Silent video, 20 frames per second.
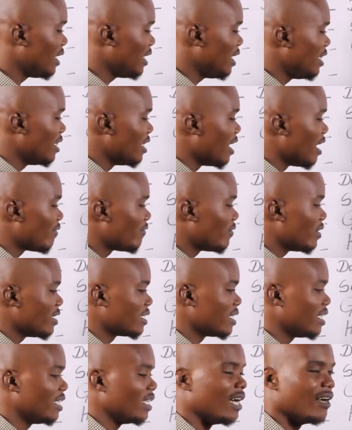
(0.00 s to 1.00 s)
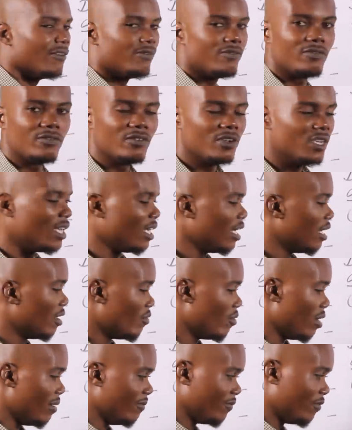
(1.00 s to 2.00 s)
Enough is enough.
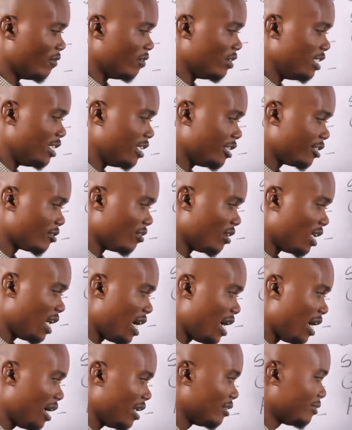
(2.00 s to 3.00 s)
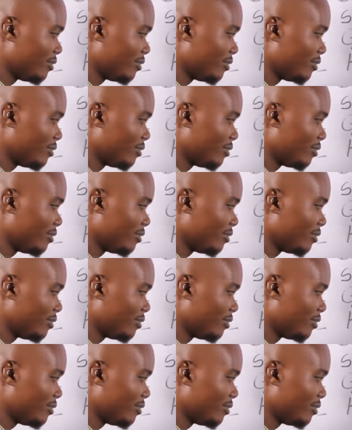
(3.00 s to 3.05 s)
Ou me font liaison là?